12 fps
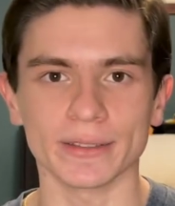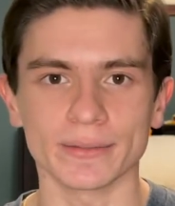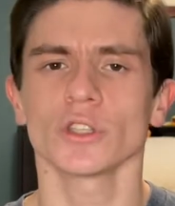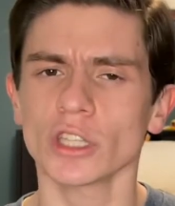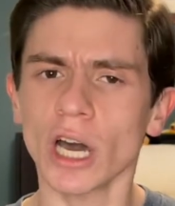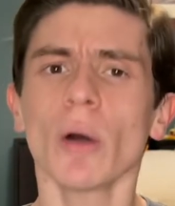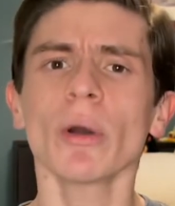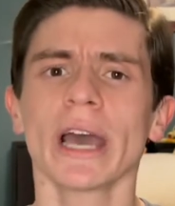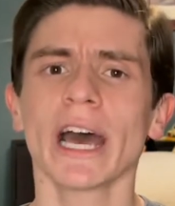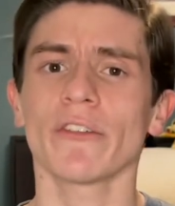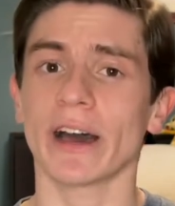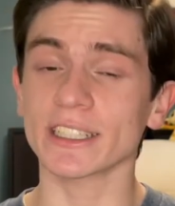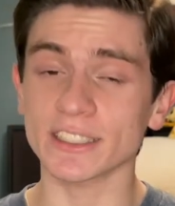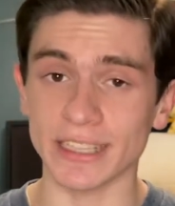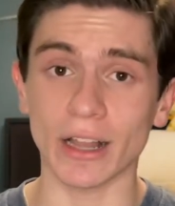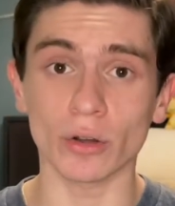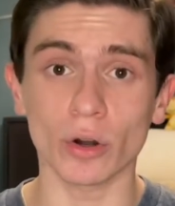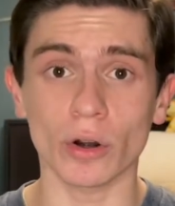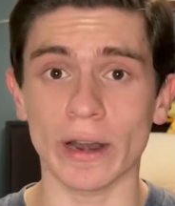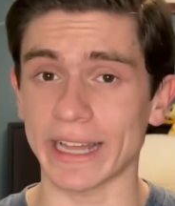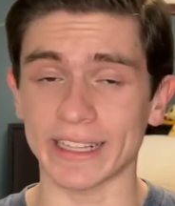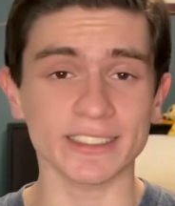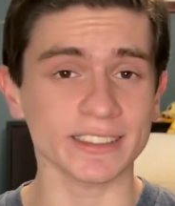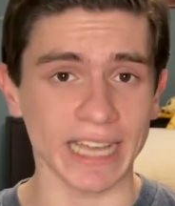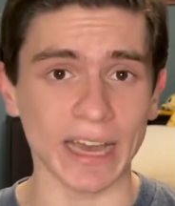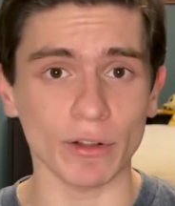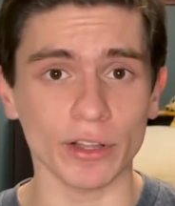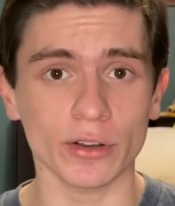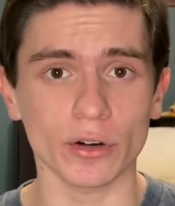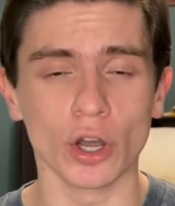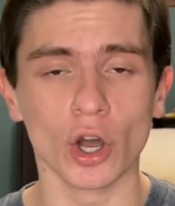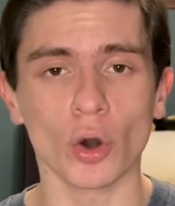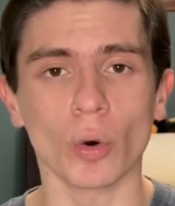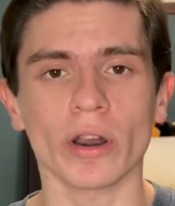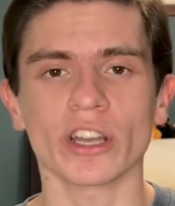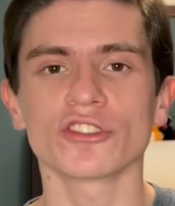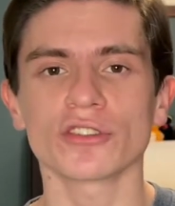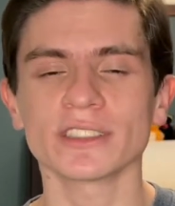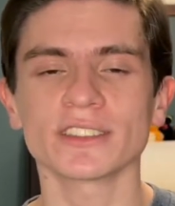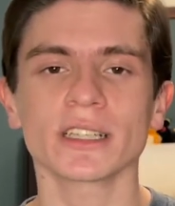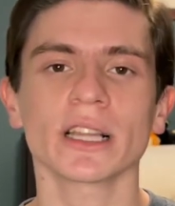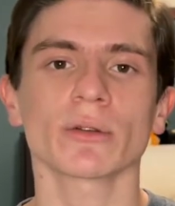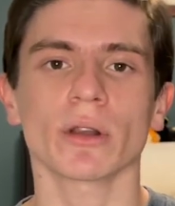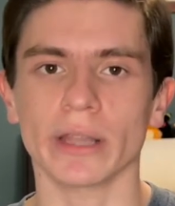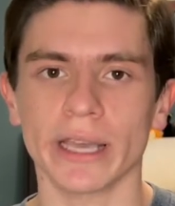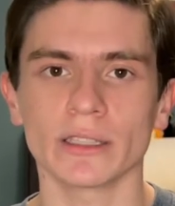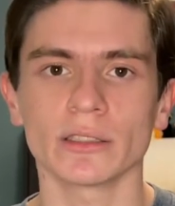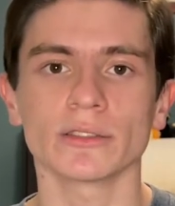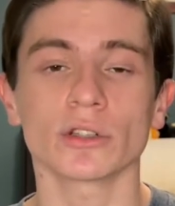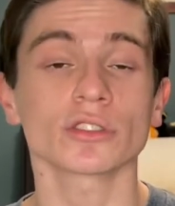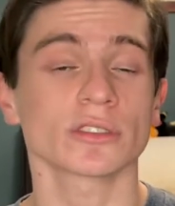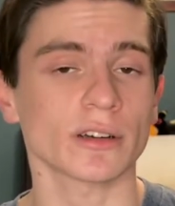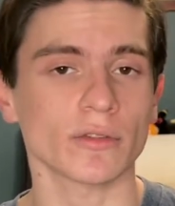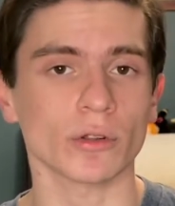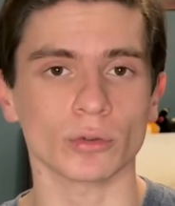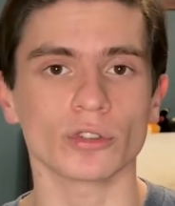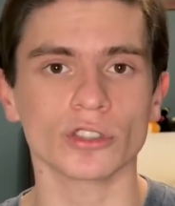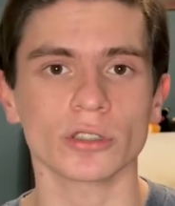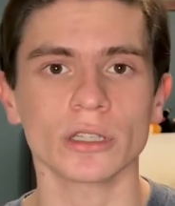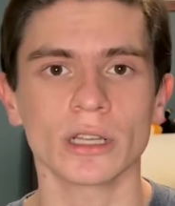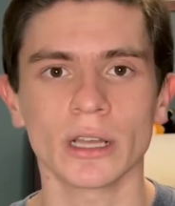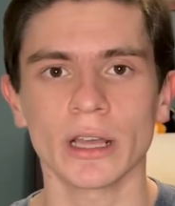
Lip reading: You know how we have Axelgor and Escavalier who are intrinsically related in terms of their evolution?